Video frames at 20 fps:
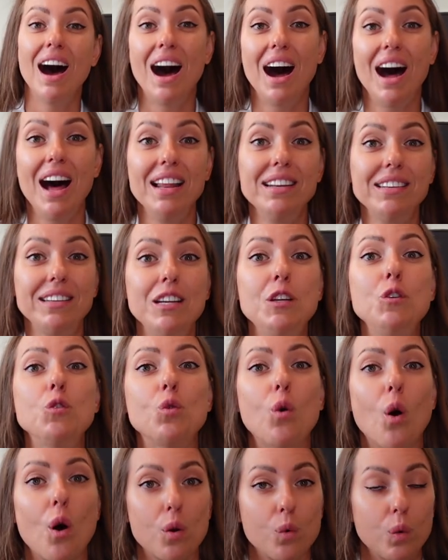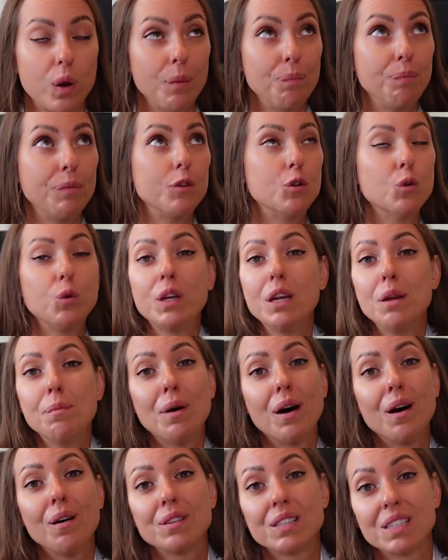And in Norway, talking
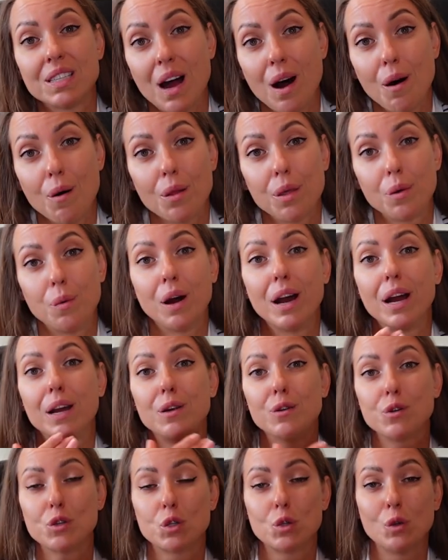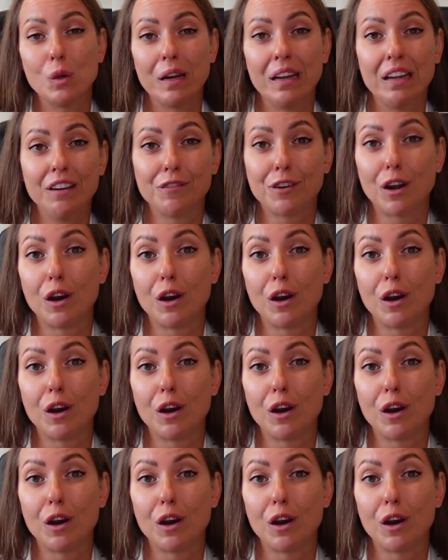about south, where I used to live